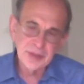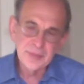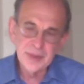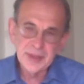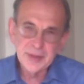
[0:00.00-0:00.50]

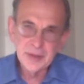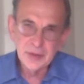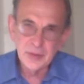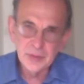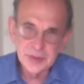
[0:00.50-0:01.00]
my
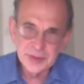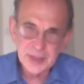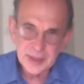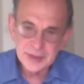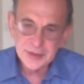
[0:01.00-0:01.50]
goal is
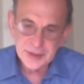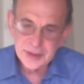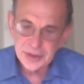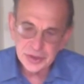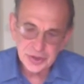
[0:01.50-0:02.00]
not to
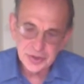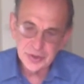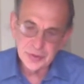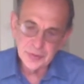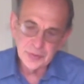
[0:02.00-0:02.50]
teach
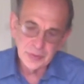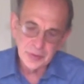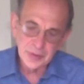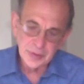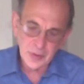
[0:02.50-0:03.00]
you or
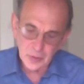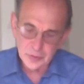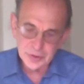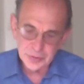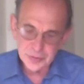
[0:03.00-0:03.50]

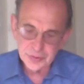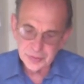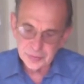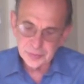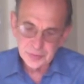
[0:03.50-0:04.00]
hold you
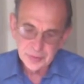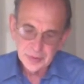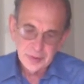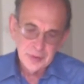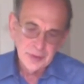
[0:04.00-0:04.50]
to,
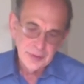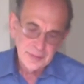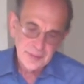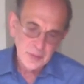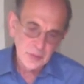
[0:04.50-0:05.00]

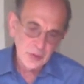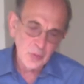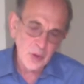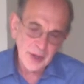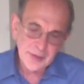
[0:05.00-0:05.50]
or
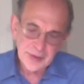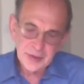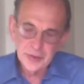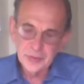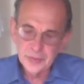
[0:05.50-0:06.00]
require that you